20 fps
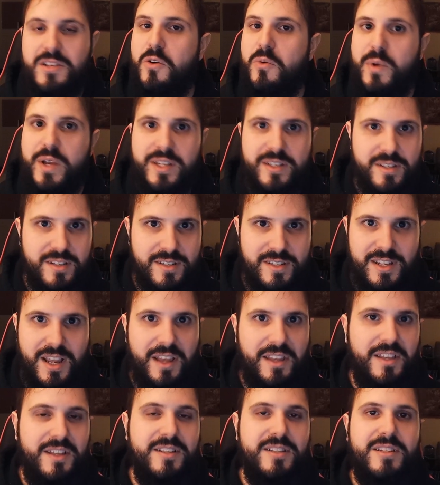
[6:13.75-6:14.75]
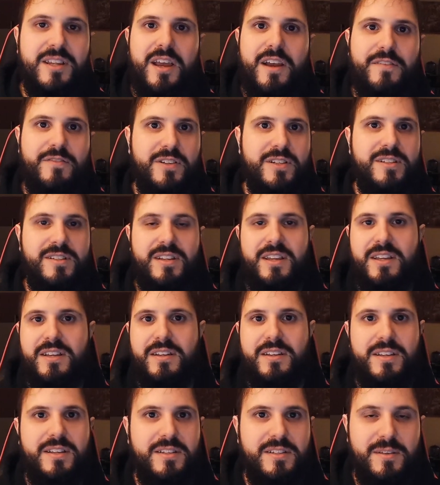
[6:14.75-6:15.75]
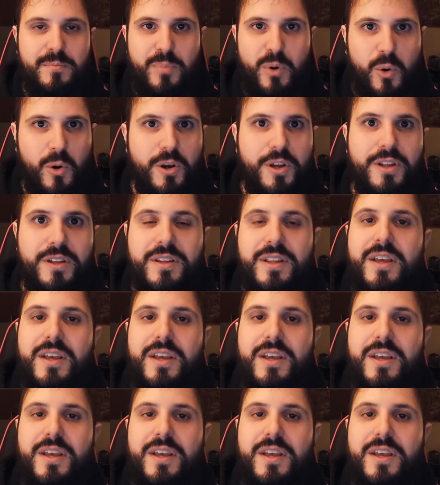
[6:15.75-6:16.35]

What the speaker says: no wasted seconds. Every scene is important.